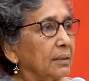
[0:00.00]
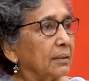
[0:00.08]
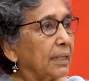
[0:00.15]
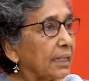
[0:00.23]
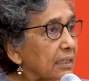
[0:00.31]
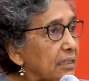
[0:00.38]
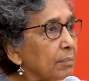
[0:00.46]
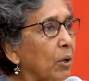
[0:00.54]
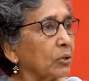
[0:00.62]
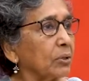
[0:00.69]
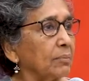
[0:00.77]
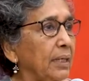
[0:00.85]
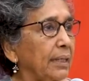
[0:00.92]
That is the
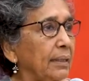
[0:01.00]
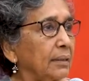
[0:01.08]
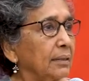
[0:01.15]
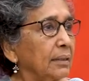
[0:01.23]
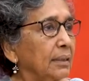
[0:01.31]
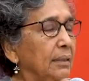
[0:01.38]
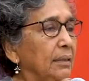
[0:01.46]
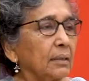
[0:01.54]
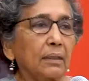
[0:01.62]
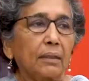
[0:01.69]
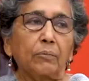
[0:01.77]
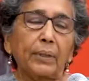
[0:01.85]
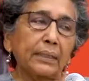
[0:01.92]
bottom line.
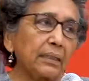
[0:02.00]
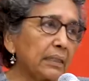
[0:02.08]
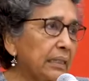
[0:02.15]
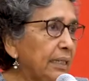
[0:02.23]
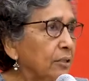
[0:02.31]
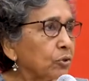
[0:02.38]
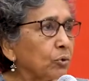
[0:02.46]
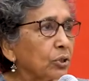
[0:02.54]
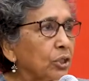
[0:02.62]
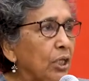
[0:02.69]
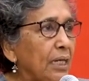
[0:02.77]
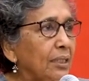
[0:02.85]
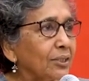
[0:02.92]
Whether it leads to a
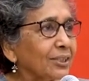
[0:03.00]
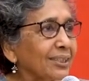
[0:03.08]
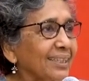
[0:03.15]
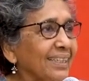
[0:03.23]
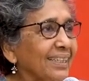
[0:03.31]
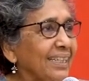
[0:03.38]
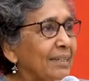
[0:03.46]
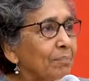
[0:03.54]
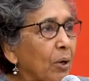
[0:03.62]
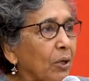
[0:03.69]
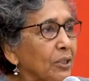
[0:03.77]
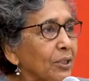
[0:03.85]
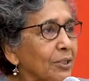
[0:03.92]
change in
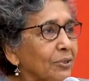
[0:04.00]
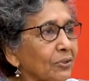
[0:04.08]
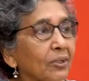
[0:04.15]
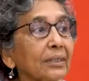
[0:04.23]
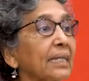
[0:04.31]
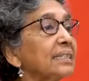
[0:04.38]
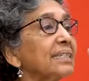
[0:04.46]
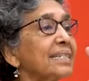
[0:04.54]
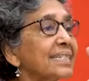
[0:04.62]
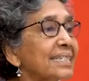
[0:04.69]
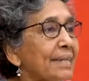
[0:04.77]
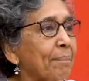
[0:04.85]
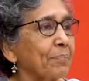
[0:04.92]
politics or not, that is a
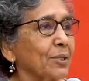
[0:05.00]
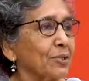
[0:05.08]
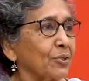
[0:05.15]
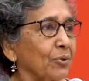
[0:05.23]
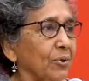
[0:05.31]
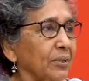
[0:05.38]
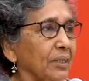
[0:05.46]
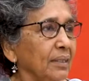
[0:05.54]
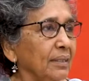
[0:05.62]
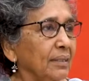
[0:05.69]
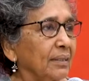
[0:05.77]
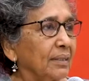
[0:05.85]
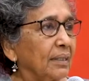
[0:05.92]
separate story.
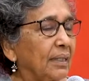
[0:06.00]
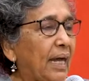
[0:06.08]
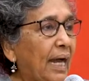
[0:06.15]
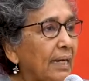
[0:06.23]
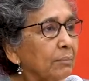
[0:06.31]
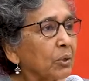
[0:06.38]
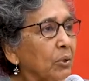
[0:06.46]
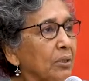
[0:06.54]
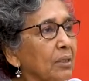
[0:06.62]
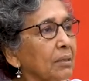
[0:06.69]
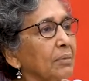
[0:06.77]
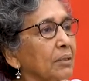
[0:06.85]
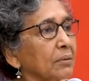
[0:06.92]
I'm
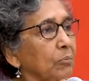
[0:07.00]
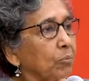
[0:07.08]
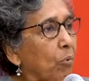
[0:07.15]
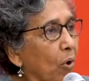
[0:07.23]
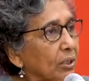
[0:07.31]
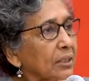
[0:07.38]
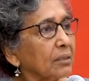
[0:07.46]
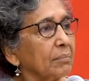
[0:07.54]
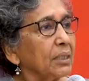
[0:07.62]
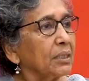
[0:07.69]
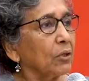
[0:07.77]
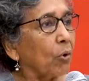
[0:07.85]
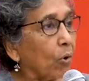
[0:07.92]
talking about what the
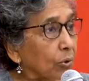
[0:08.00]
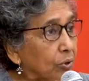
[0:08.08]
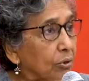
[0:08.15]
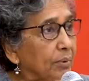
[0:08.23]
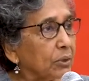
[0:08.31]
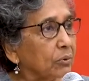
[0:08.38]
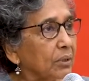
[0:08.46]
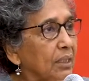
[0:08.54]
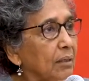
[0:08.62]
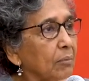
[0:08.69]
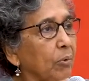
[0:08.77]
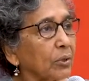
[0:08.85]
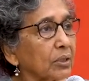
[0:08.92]
media ought to be
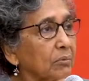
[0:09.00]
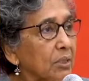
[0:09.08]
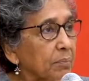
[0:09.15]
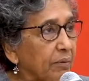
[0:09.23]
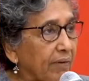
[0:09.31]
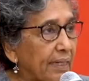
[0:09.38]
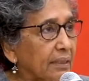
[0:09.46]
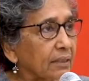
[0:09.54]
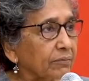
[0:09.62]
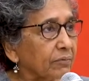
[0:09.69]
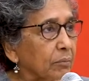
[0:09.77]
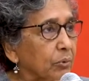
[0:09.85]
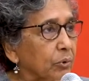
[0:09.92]
doing, what it was
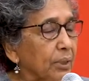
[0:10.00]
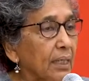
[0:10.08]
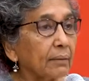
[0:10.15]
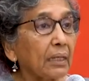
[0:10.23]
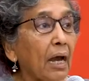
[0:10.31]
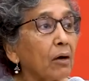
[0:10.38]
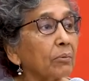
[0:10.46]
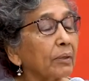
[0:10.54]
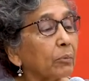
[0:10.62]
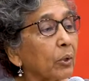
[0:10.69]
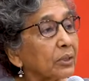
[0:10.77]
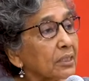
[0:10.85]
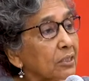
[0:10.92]
prevented from doing, and now
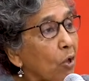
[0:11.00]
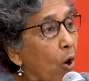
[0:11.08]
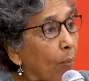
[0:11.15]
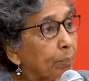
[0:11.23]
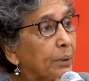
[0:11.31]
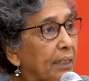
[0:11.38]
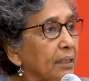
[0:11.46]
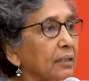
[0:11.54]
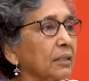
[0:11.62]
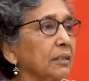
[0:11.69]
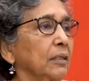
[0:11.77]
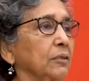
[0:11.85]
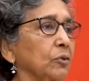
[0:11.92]
what it's
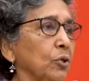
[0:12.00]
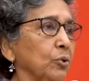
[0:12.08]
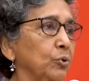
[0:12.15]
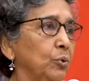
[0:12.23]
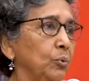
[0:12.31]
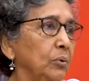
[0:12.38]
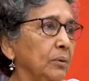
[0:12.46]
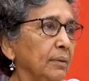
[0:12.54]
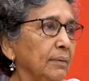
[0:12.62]
opting not to do.